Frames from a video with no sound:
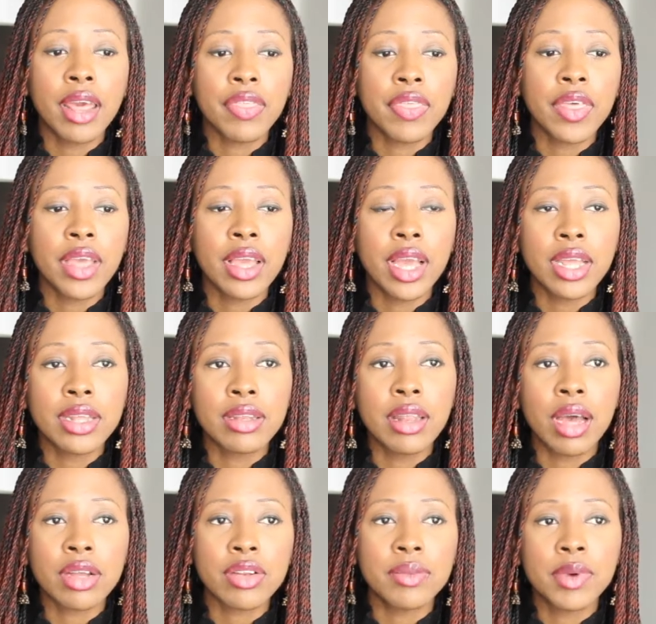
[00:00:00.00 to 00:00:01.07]
I think I
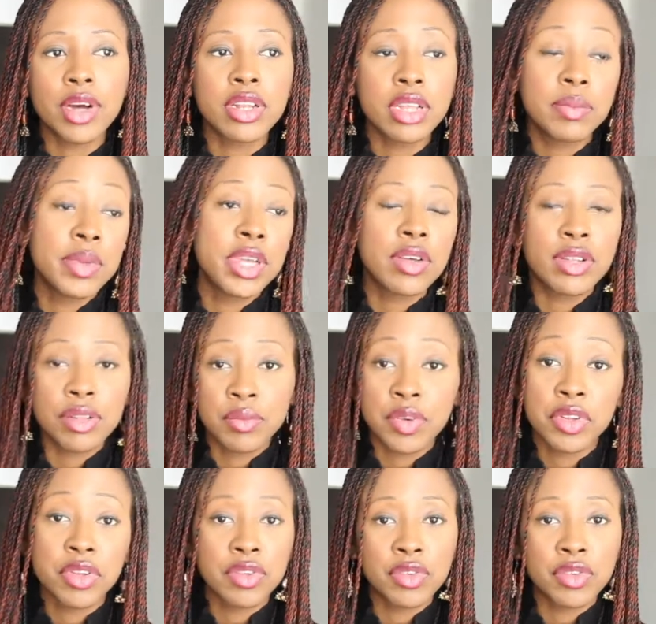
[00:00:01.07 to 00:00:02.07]
talked about it because it was